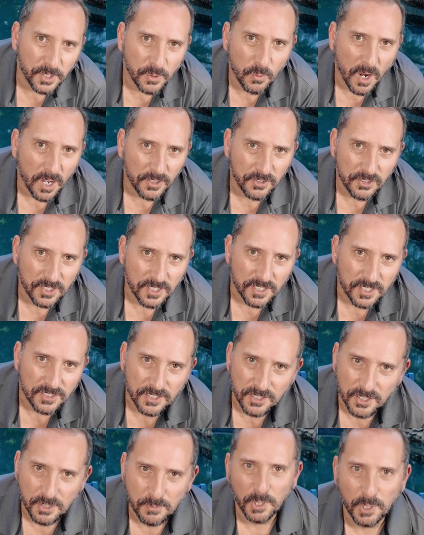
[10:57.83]
watching this?
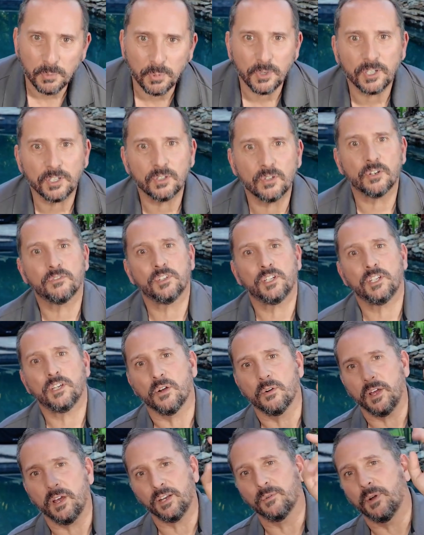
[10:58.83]
This has been a pretty long
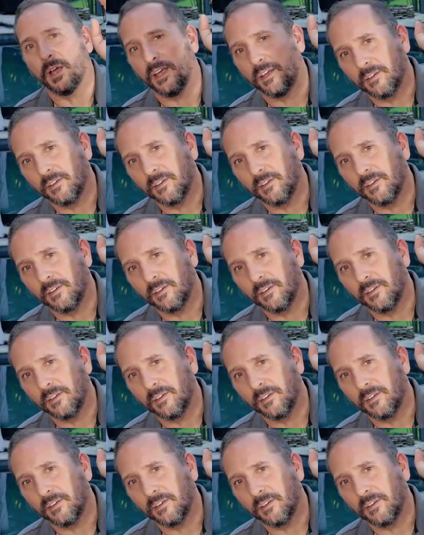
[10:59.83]
video. Anyway,